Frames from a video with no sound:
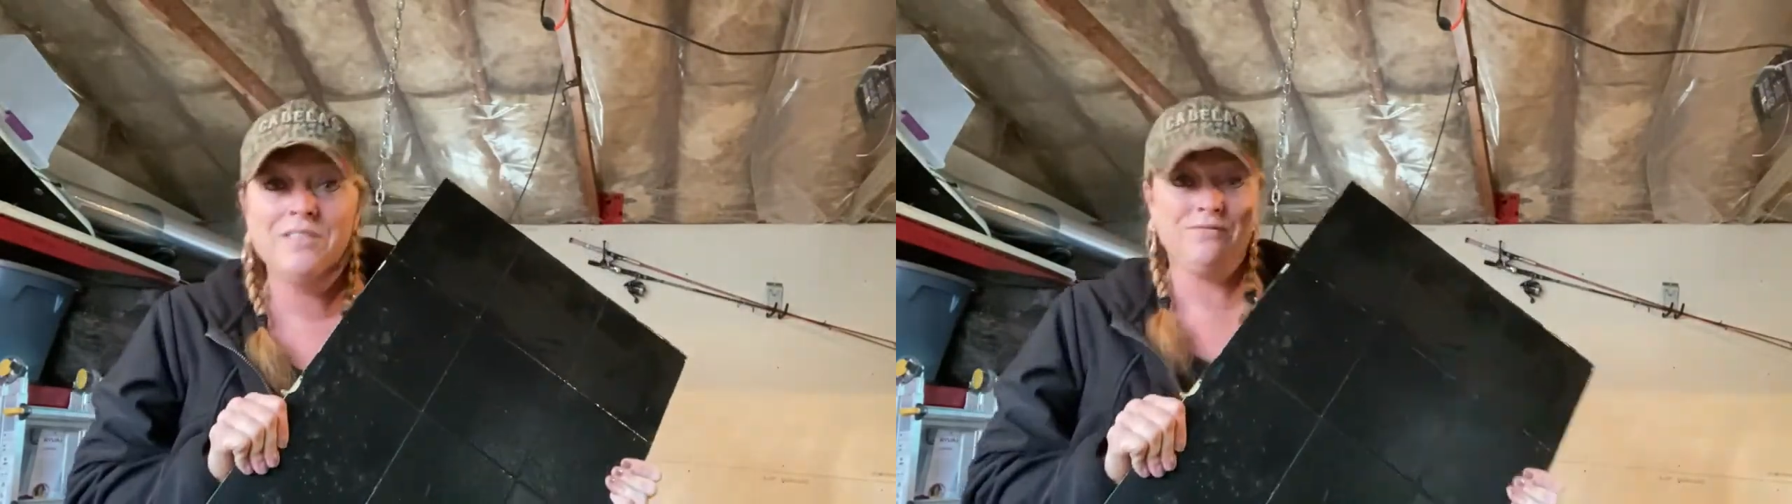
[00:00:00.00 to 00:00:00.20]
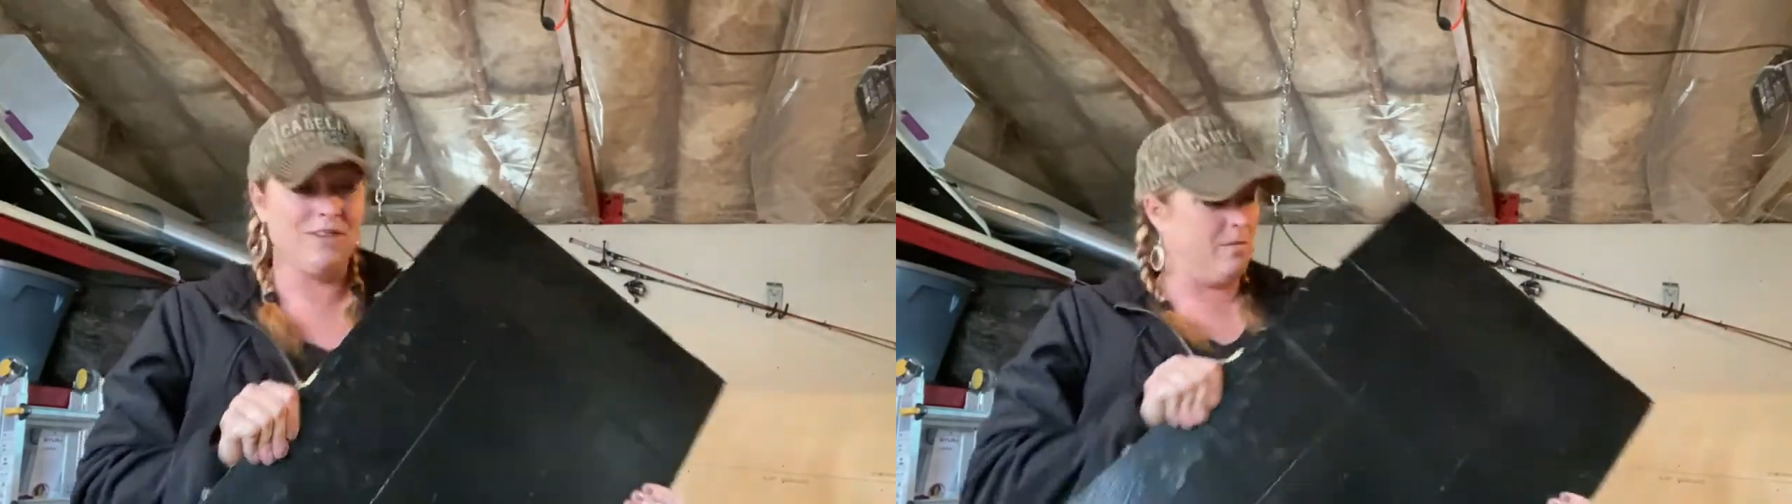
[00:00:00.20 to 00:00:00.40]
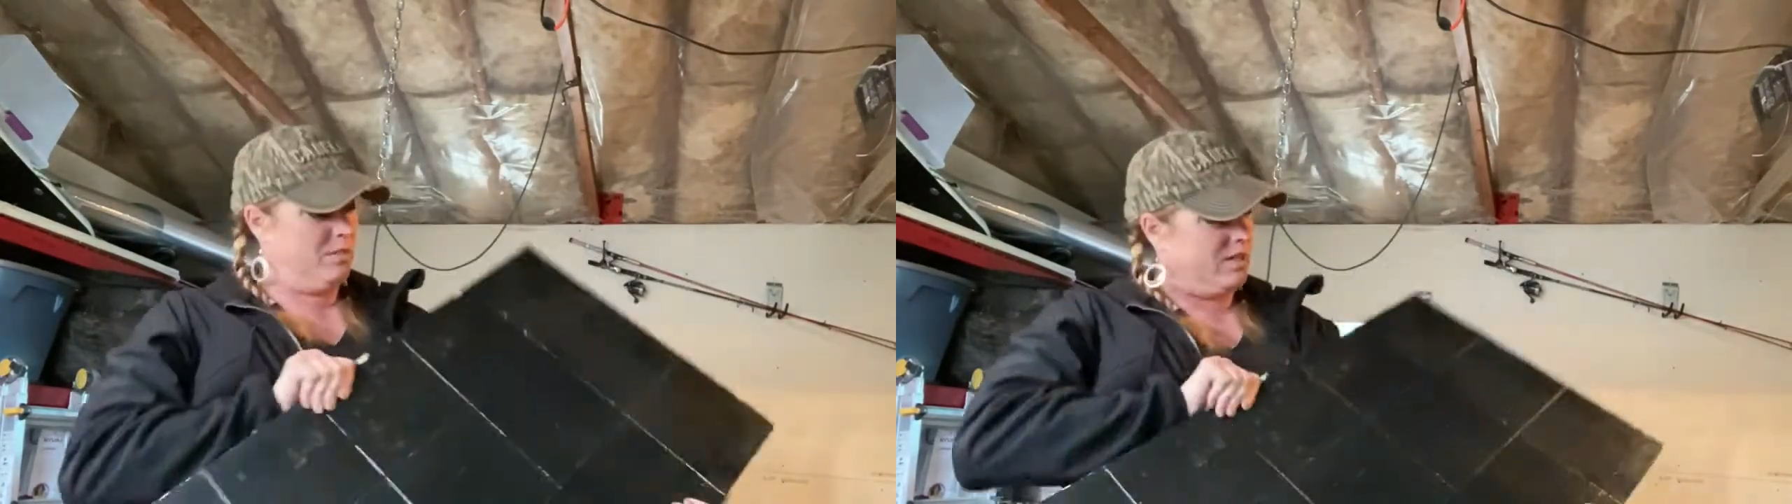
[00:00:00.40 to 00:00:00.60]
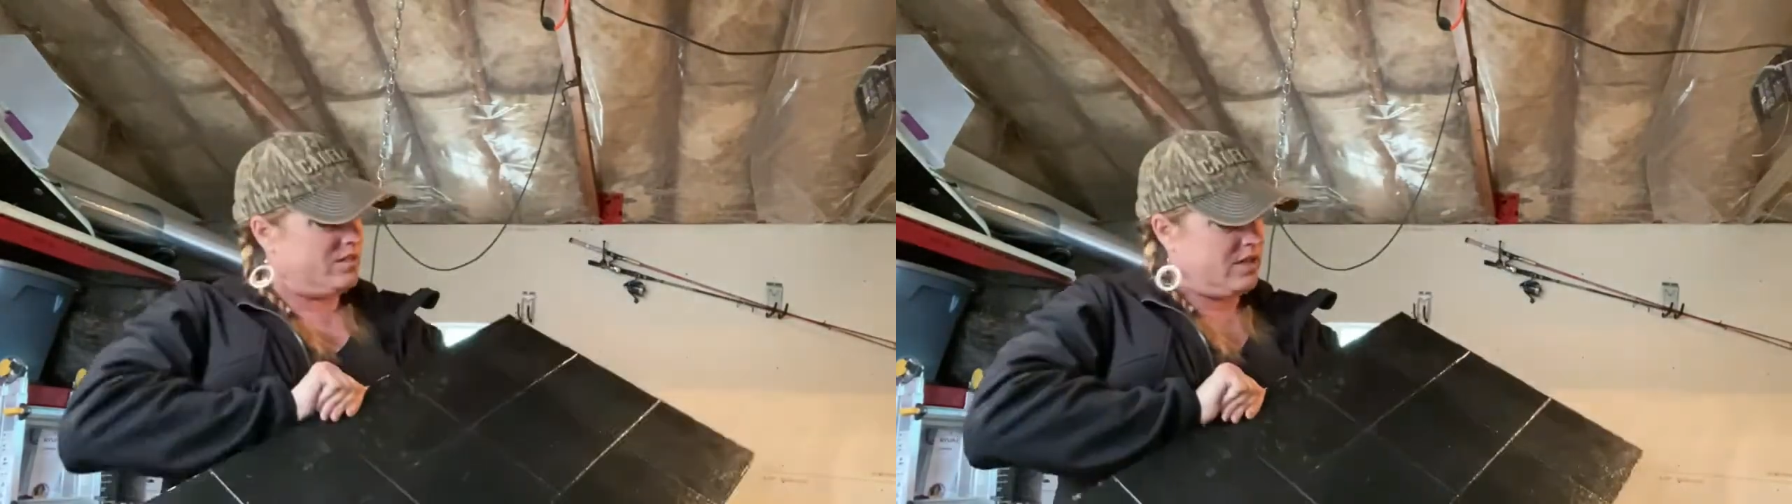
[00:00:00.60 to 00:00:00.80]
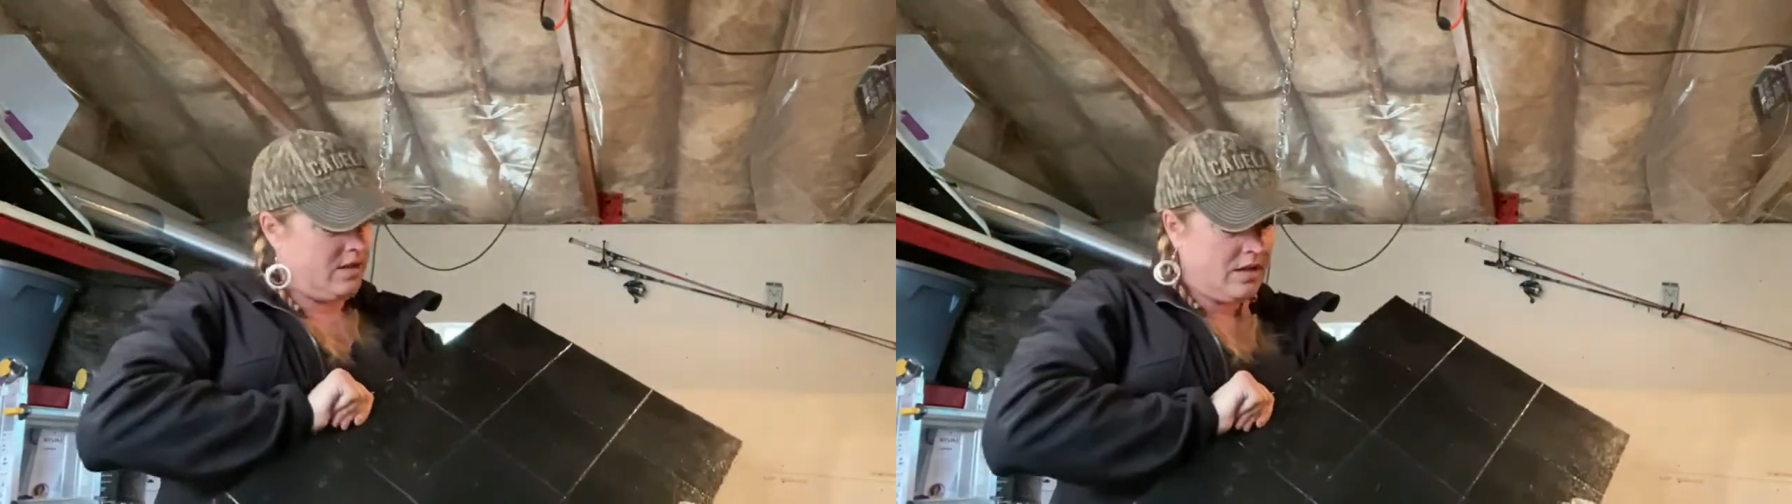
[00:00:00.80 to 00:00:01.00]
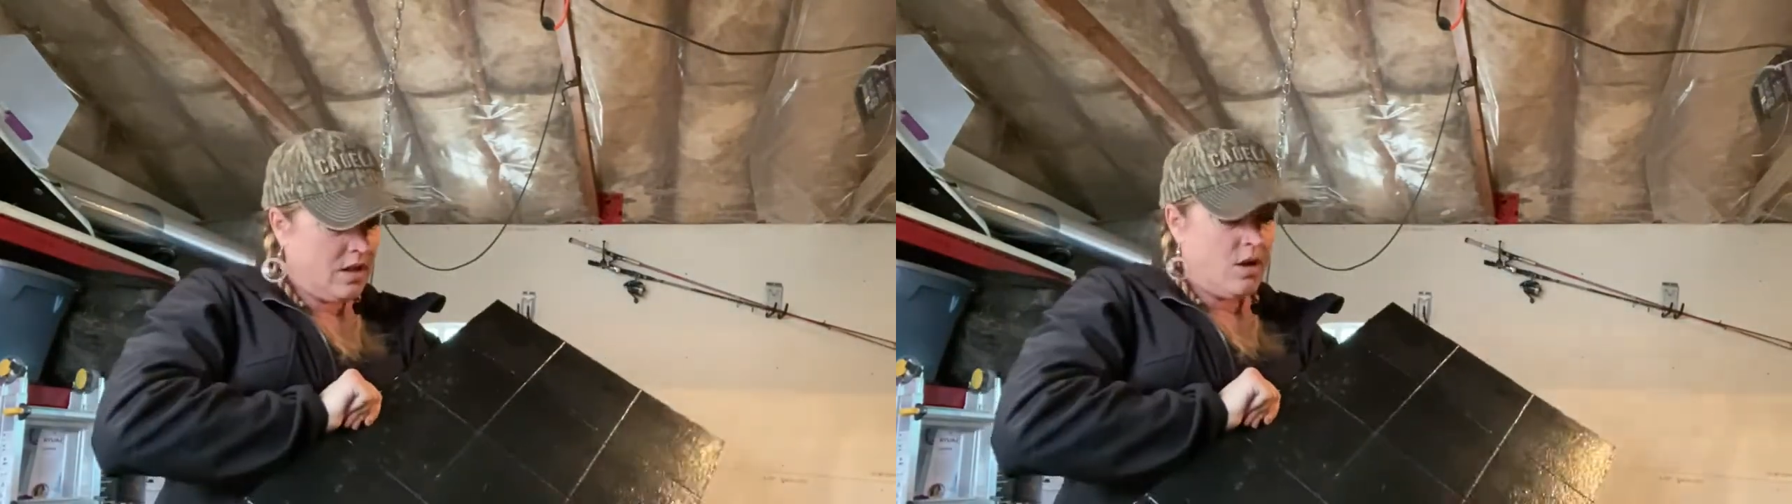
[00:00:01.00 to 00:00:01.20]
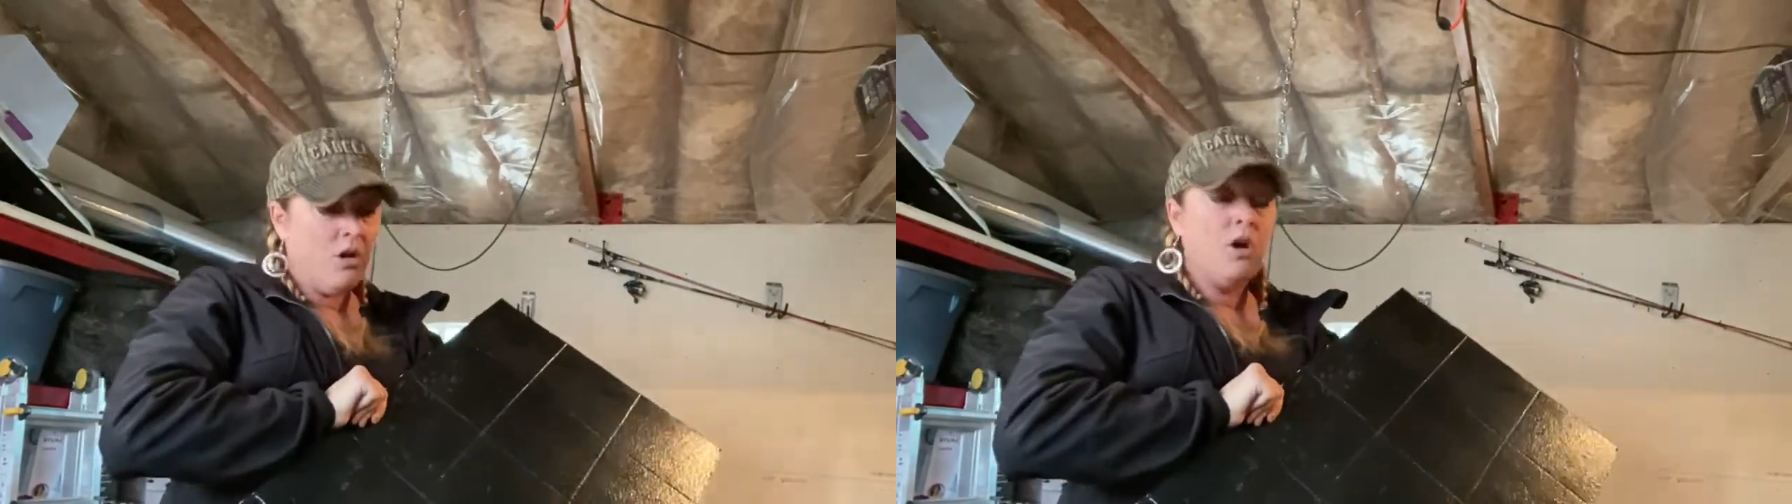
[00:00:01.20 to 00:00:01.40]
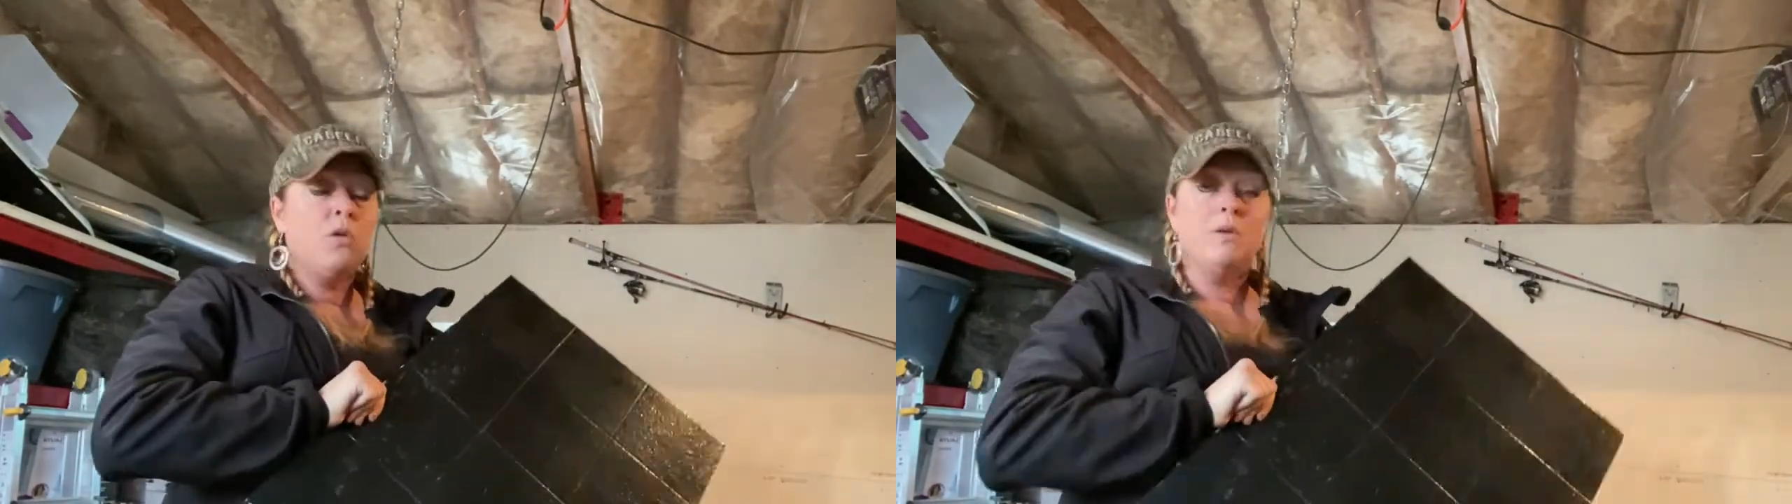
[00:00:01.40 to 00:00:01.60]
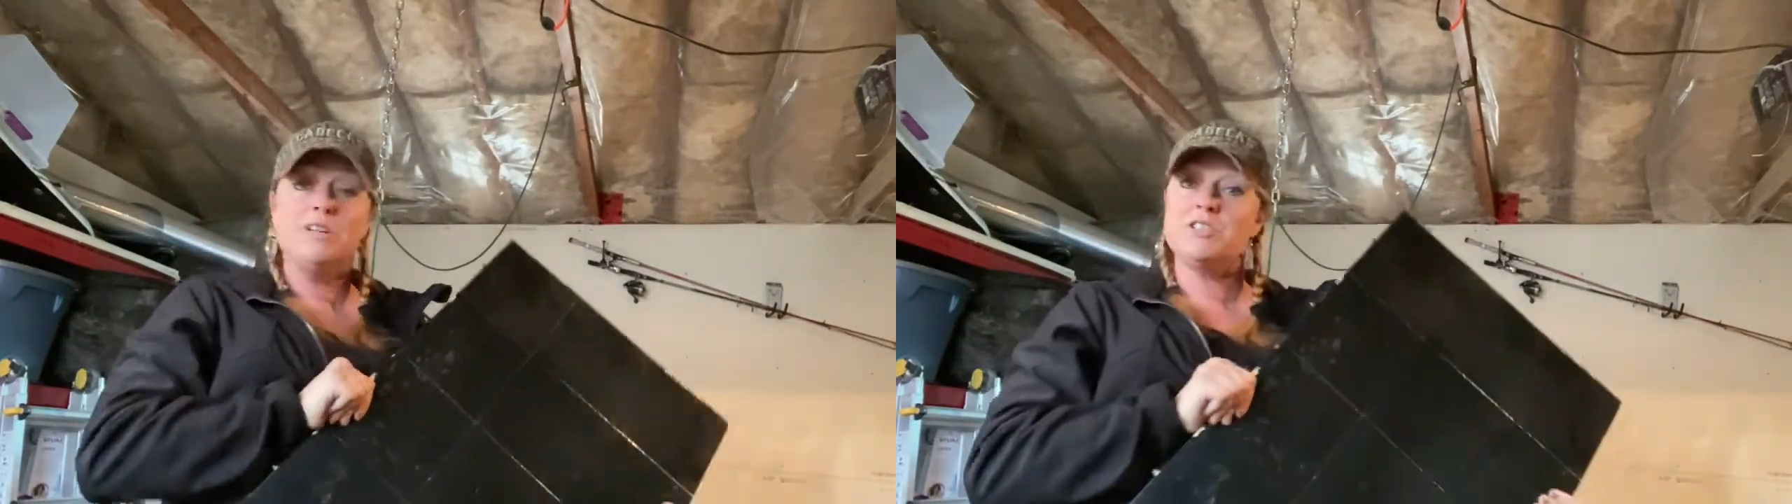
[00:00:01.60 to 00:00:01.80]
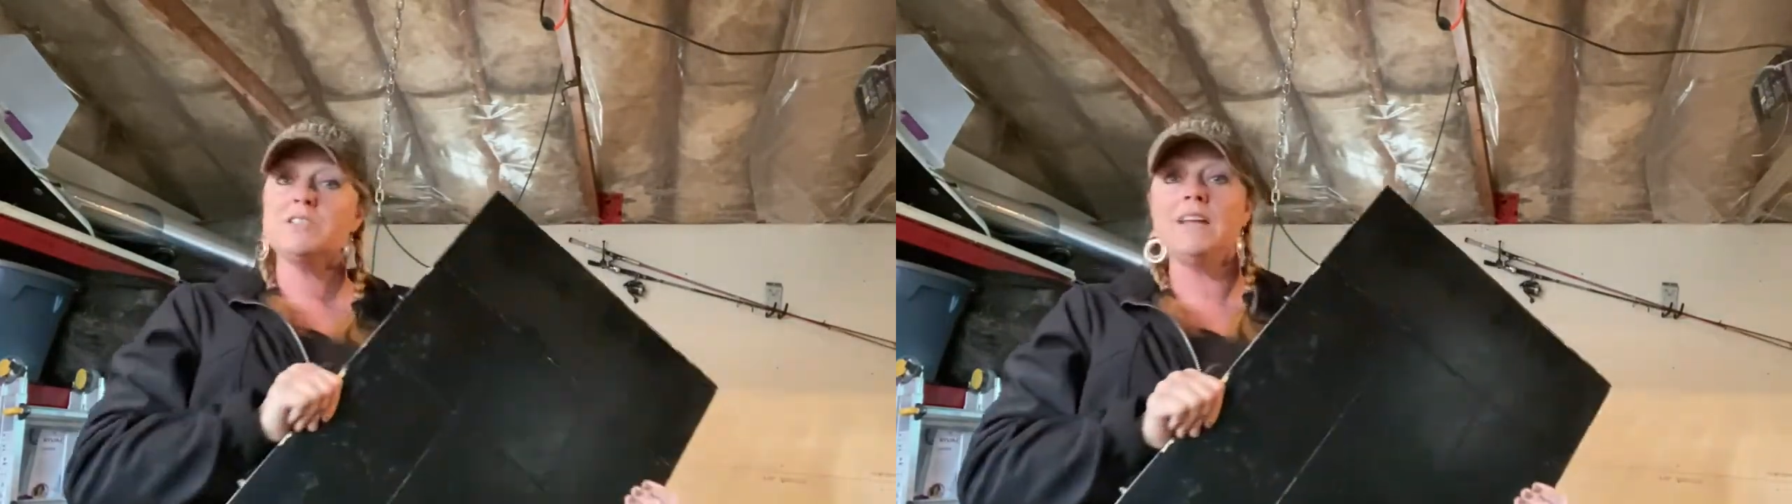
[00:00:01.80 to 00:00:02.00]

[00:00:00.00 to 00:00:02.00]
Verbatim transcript: from it, which is